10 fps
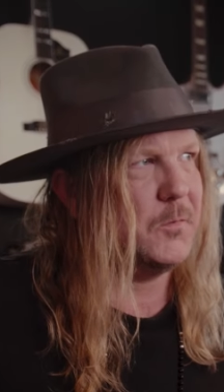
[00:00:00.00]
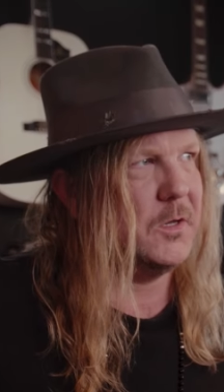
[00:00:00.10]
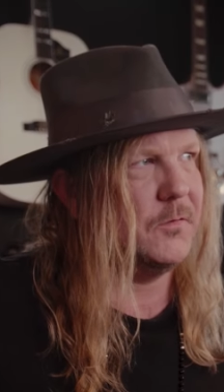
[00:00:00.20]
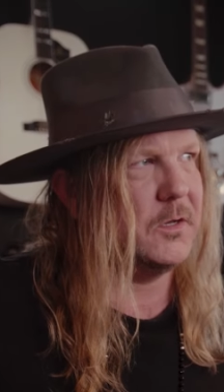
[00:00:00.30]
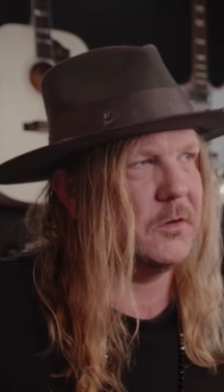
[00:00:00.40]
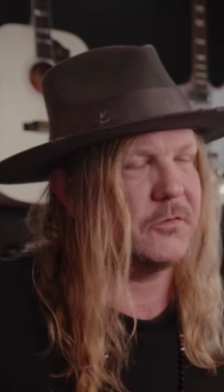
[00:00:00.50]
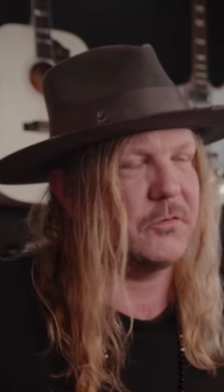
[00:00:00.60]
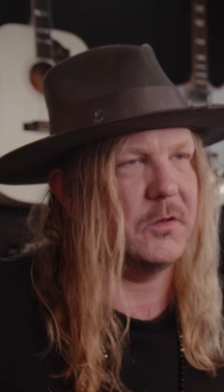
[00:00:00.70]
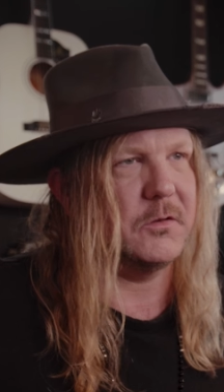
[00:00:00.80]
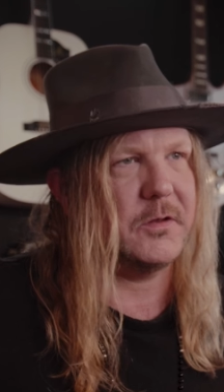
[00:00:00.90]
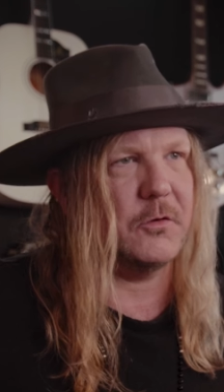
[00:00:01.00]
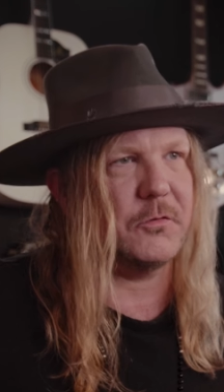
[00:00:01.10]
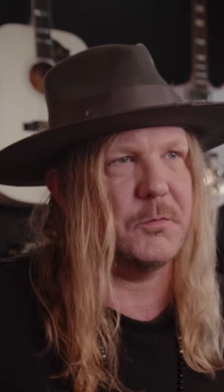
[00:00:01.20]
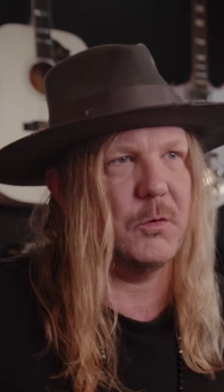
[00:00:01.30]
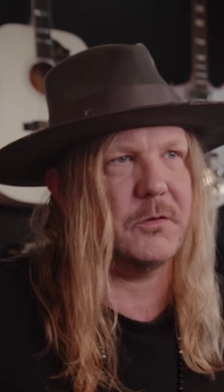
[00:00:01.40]
in the industry that
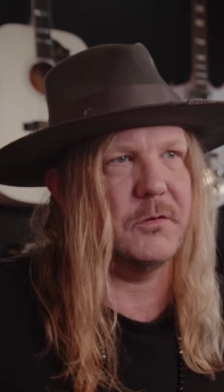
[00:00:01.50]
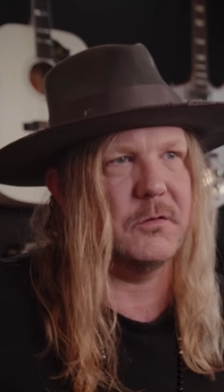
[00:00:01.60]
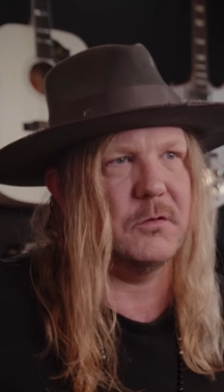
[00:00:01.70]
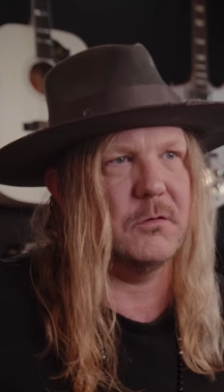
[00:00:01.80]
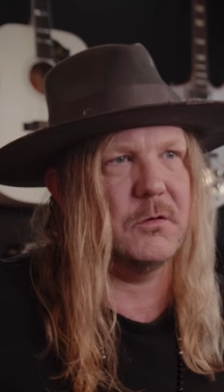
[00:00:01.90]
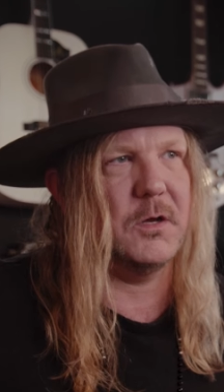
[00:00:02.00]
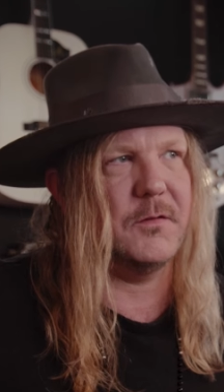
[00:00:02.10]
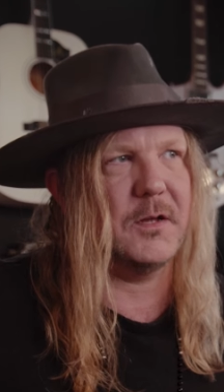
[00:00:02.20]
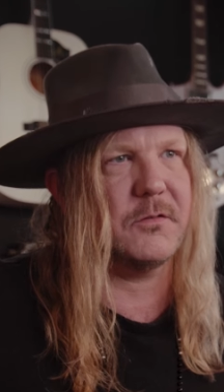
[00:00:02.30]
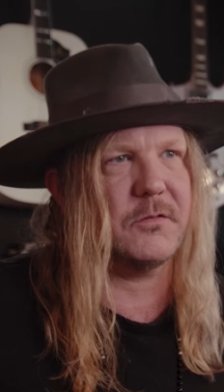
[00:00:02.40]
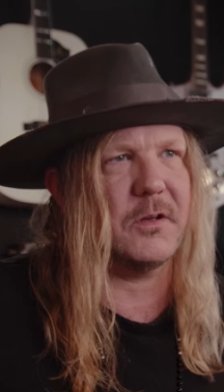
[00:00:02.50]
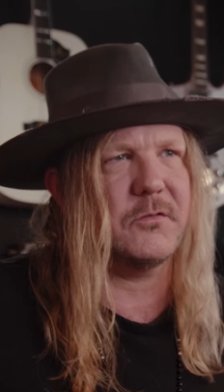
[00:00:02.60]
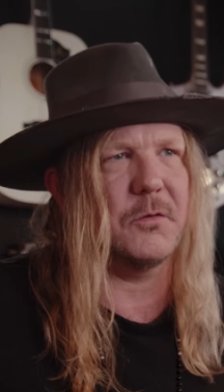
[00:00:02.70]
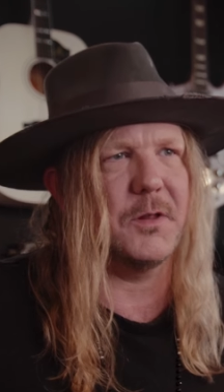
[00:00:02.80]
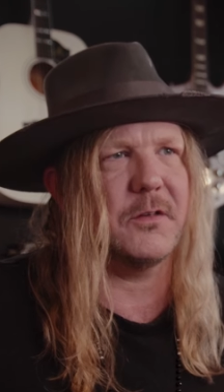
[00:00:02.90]
tells me what to do, and that's
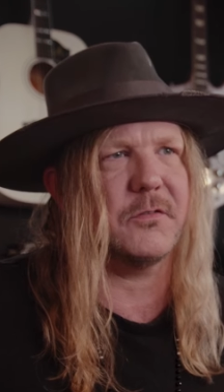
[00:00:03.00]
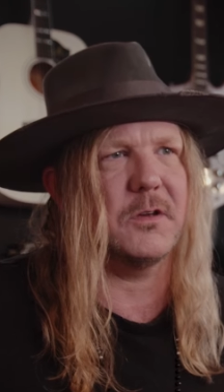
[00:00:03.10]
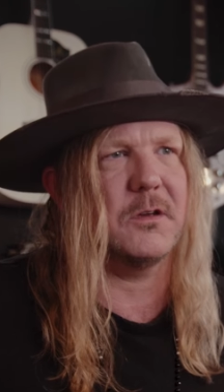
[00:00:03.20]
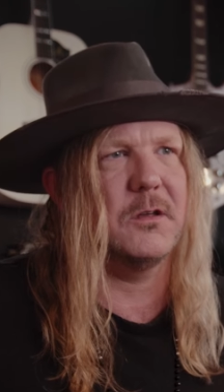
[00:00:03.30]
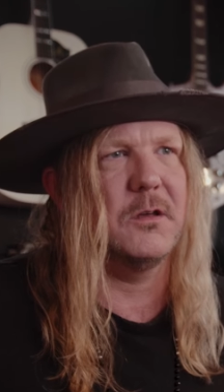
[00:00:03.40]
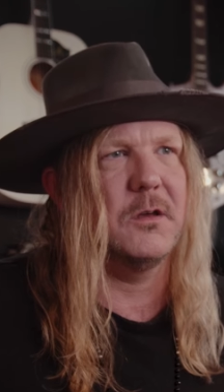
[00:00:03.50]
such a blessing.